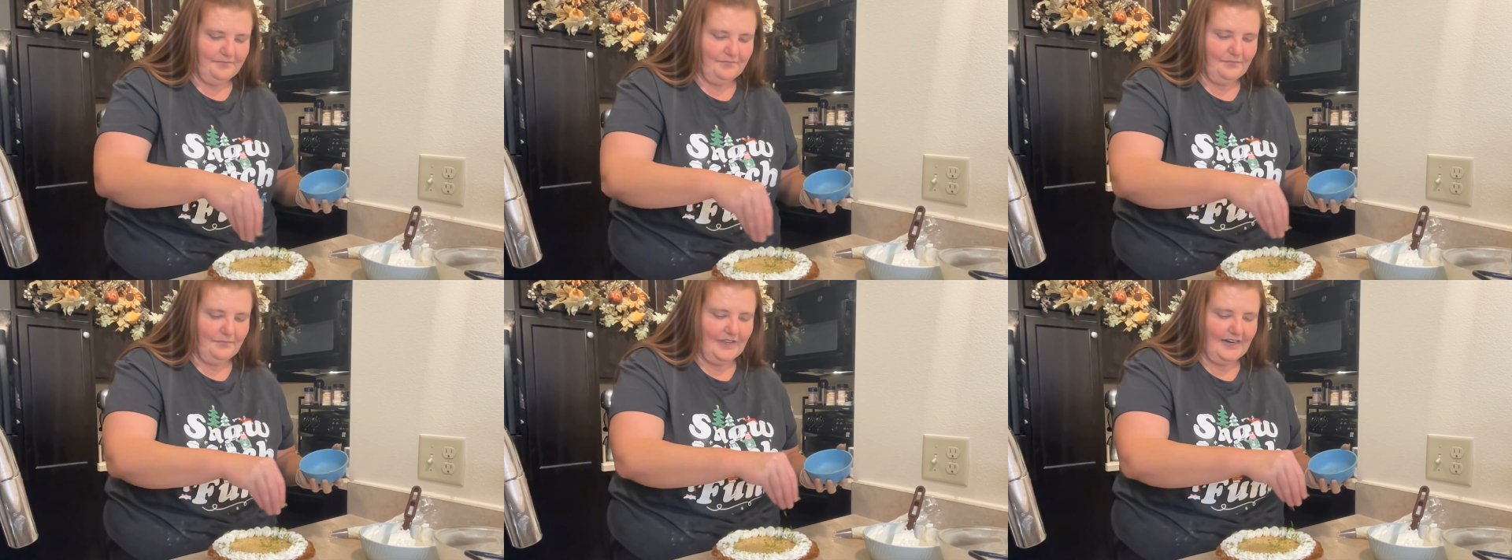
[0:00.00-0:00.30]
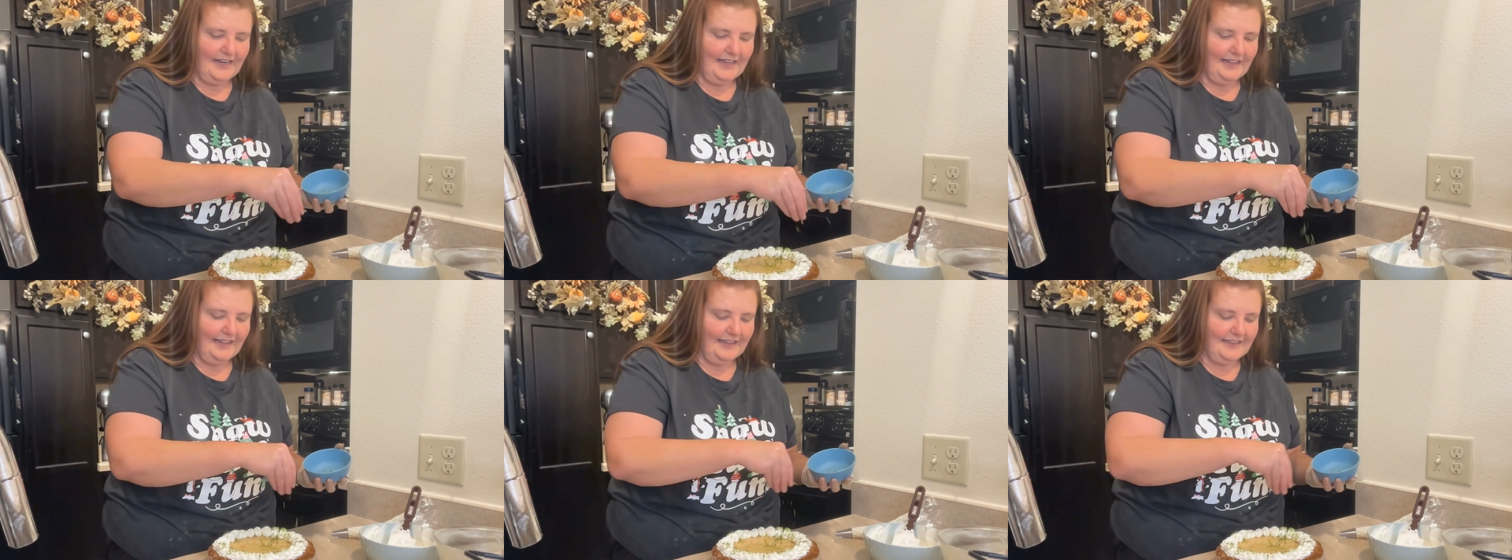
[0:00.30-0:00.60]
But
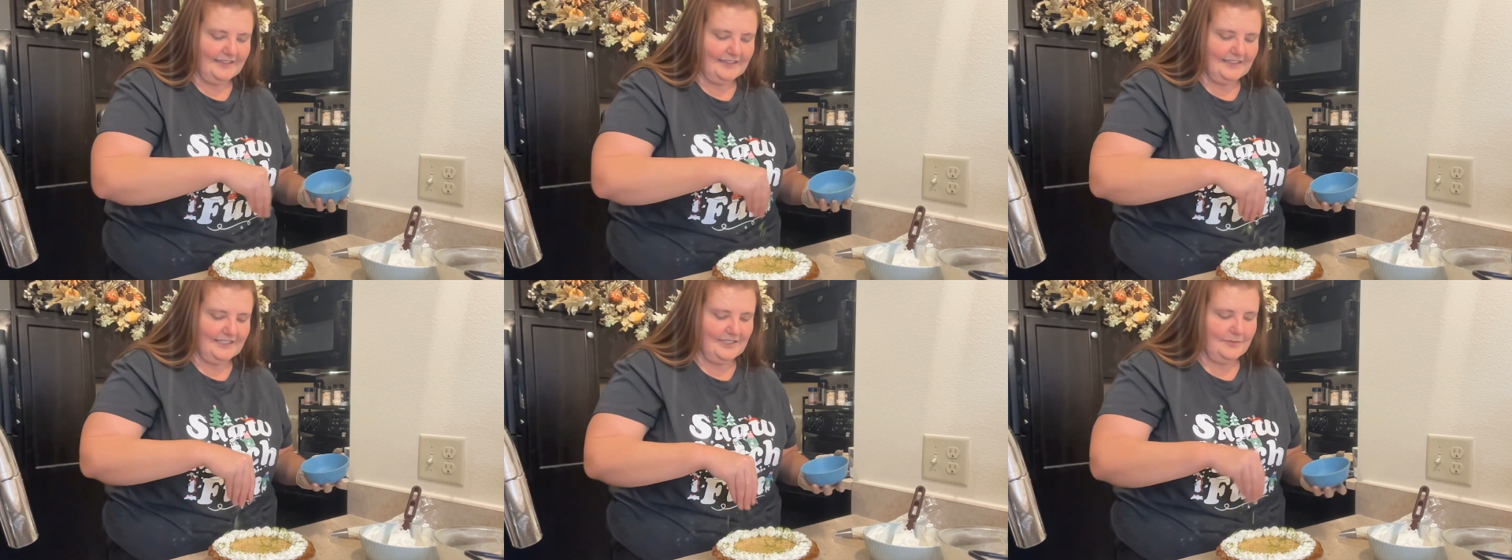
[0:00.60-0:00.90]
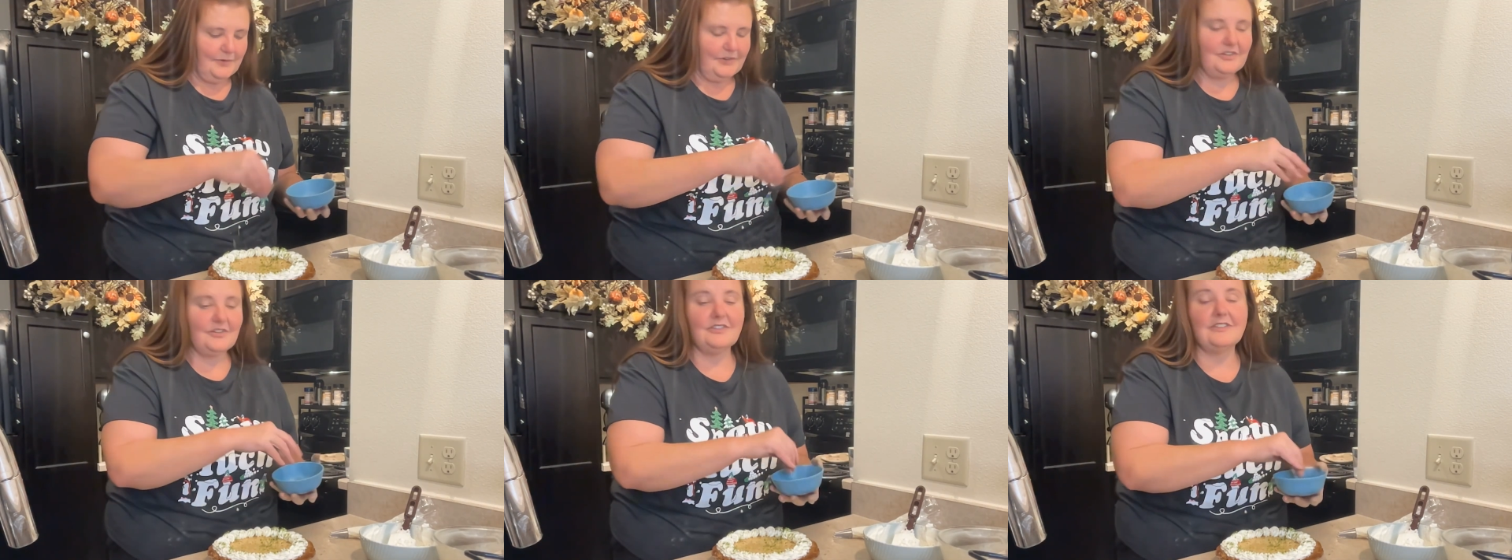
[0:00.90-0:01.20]
I like to
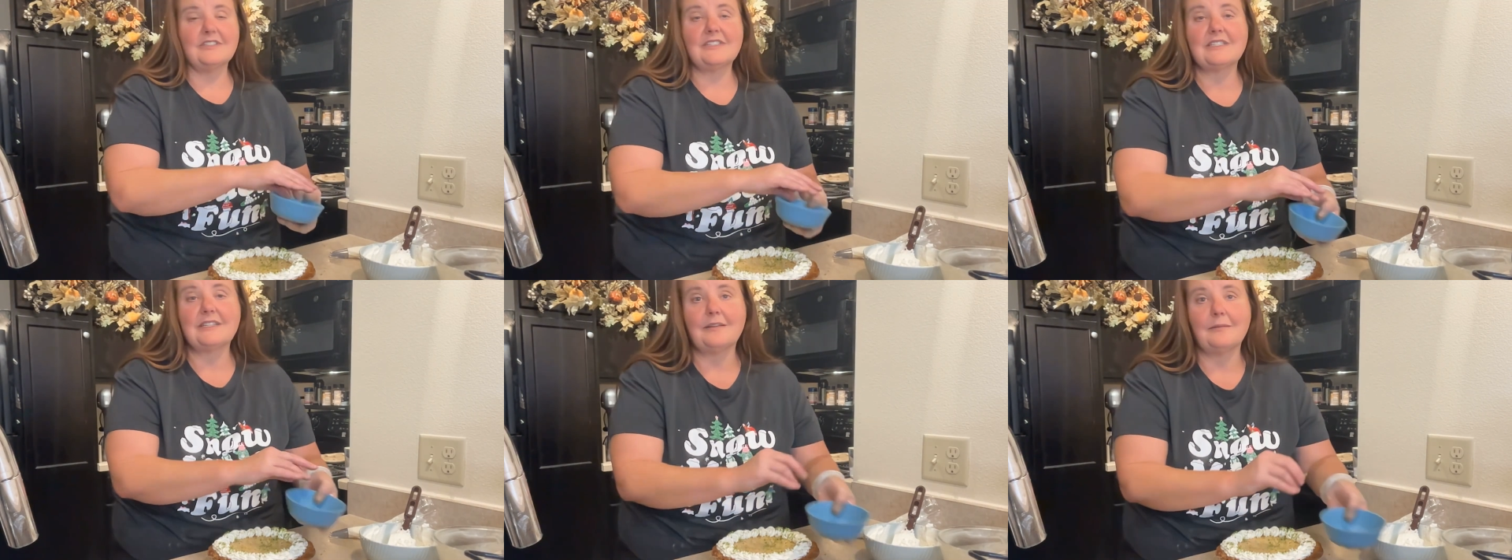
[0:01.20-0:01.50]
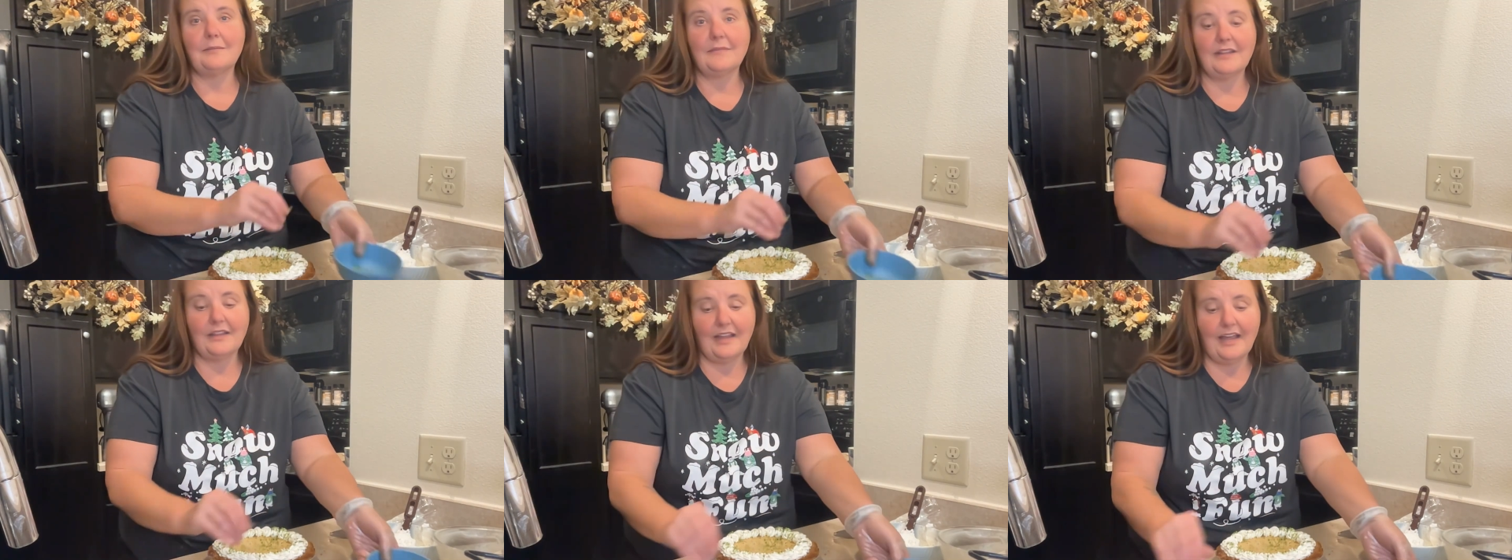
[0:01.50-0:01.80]
sprinkle
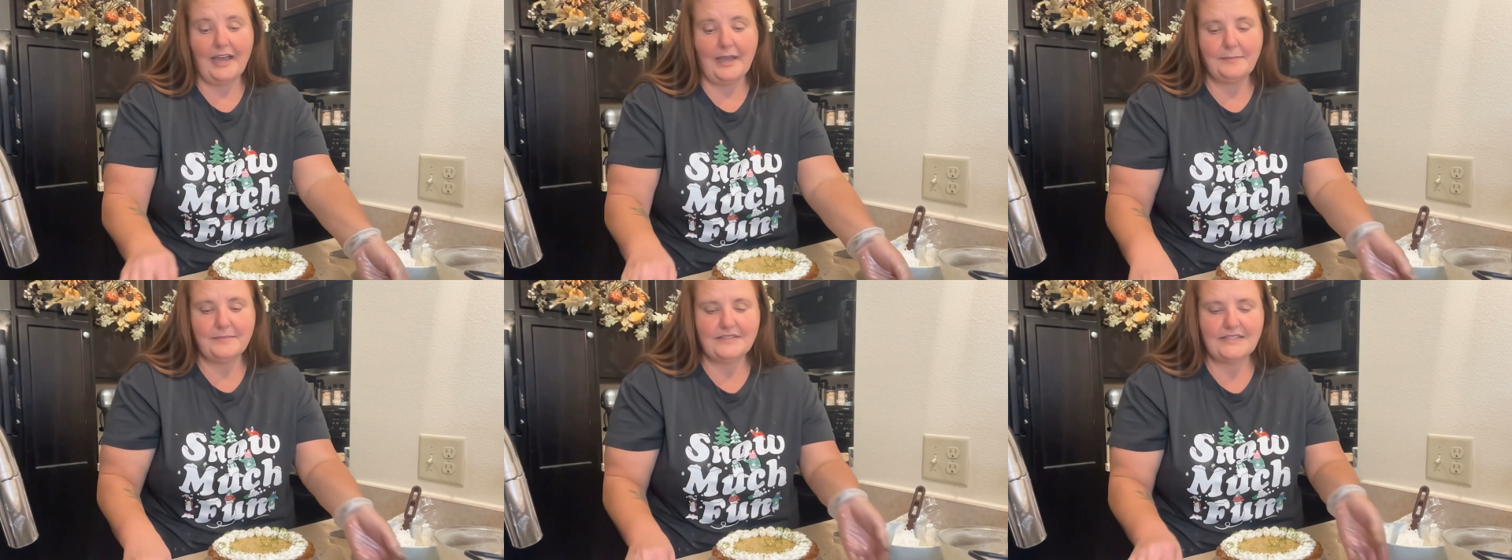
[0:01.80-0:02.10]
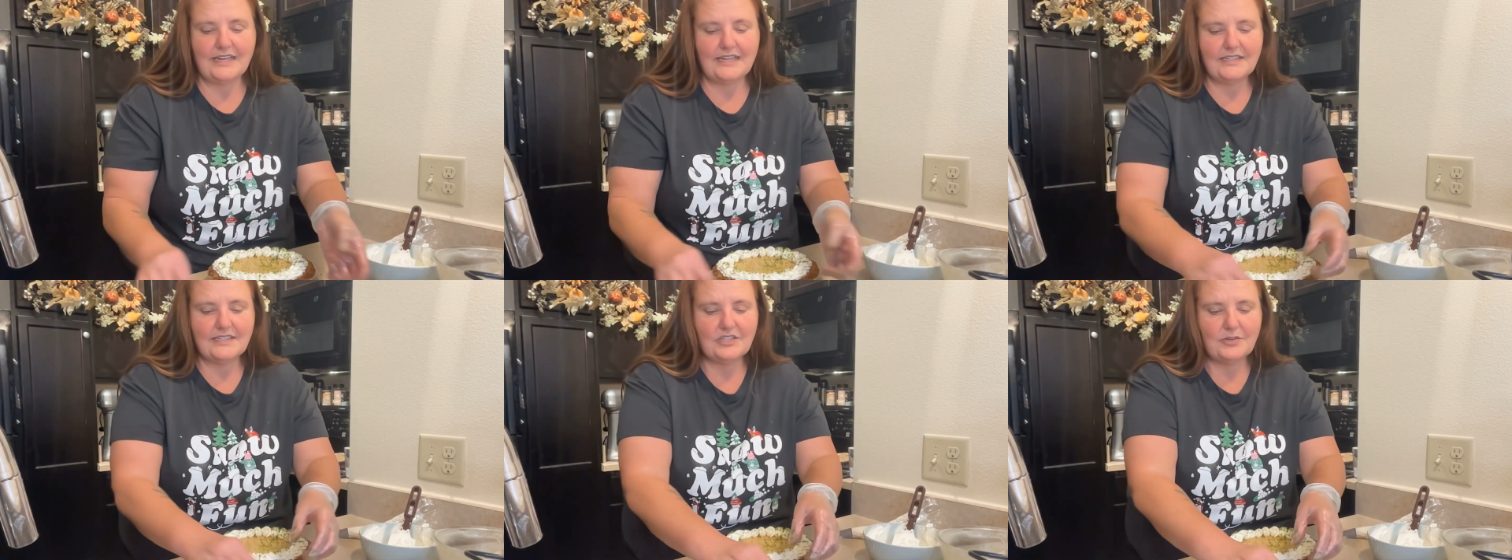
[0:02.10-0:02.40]
some lime
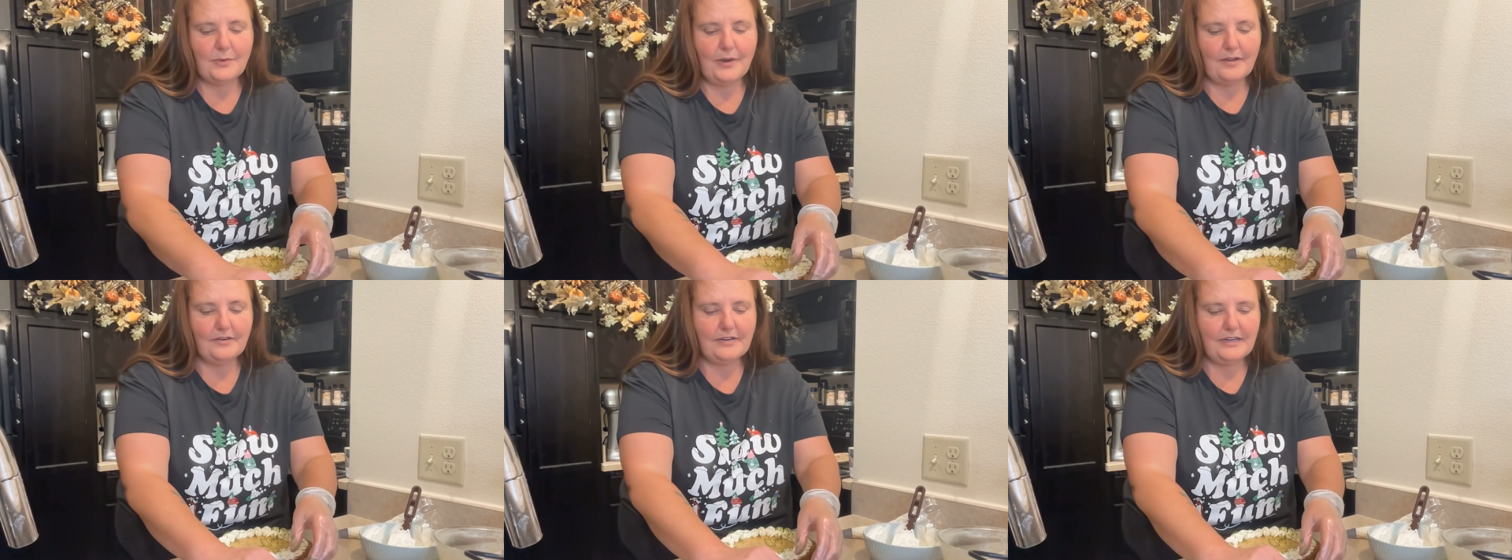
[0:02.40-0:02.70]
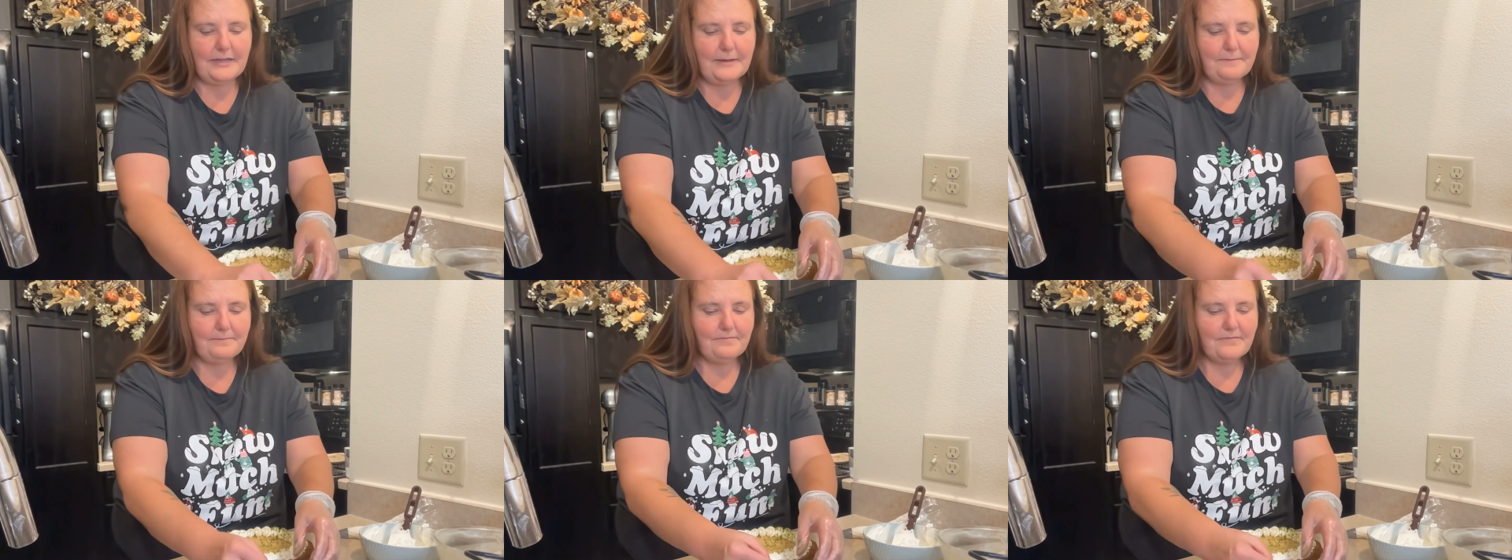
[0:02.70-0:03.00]
zest around it.